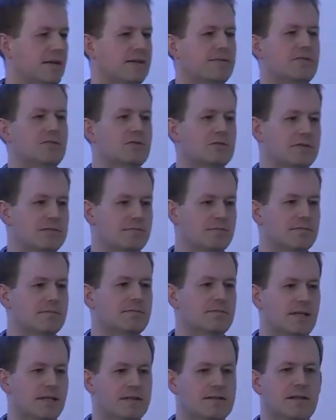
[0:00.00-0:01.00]
And of course,
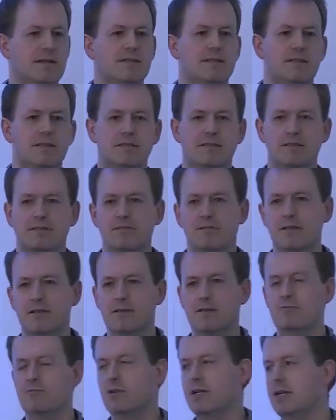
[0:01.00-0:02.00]
data scientists
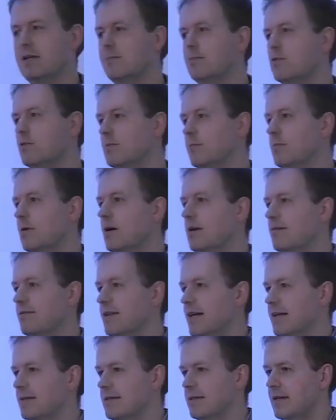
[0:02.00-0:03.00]
are a really important part
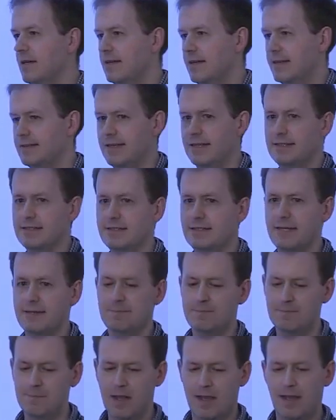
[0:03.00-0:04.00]
of that, that data team.